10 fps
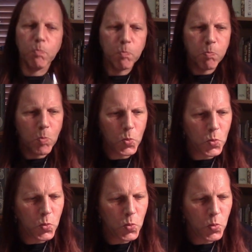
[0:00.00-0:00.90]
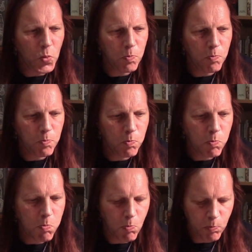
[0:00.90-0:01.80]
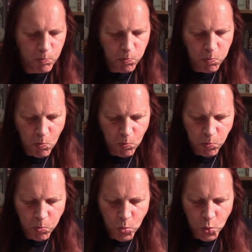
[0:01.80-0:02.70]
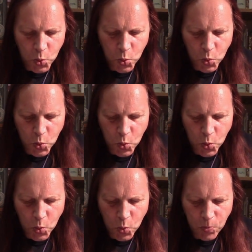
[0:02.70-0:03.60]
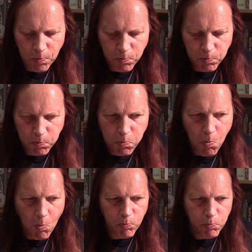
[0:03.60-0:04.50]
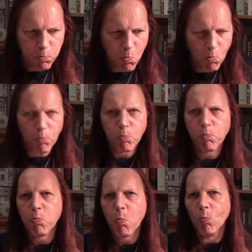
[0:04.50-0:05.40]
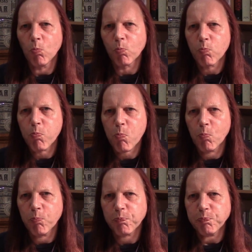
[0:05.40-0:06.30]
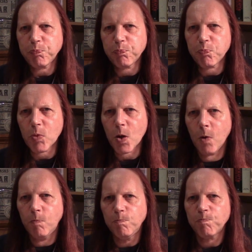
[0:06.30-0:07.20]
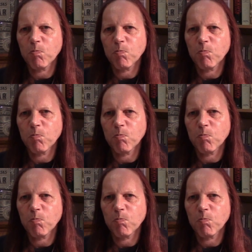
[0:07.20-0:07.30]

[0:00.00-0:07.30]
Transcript: Nothing is said.